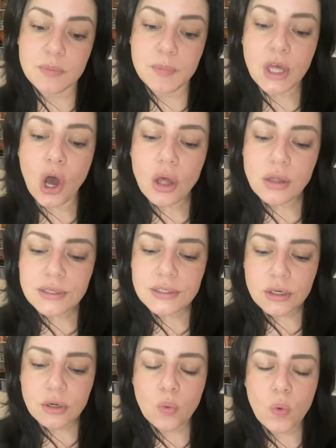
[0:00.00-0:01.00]
But
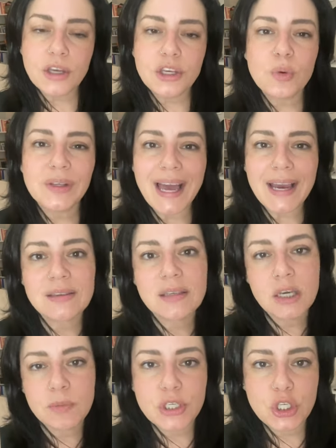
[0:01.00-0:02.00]
also while you're relaxing
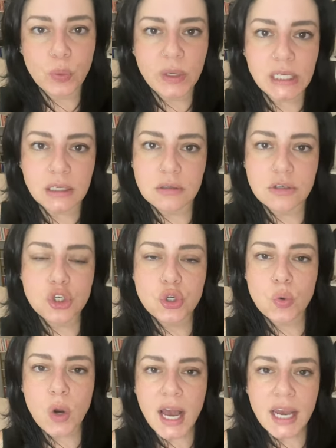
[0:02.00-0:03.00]
in between,
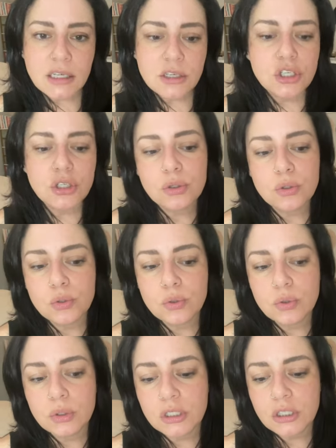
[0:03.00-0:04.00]
try to,